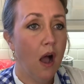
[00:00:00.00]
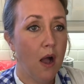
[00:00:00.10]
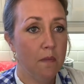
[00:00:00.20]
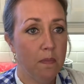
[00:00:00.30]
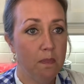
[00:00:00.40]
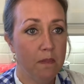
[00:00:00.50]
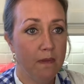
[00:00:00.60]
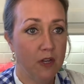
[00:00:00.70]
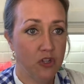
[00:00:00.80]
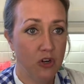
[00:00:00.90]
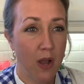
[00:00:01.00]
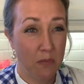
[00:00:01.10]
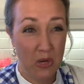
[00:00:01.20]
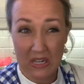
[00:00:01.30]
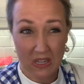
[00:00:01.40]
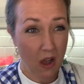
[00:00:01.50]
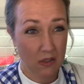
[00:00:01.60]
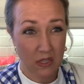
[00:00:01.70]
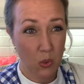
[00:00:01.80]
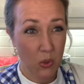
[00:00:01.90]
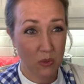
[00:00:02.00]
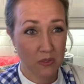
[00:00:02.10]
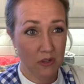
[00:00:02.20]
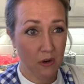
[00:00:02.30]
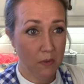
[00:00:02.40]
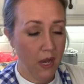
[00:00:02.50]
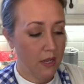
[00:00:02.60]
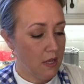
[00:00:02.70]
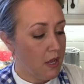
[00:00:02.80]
Um, that you're not putting toxic oils in your body.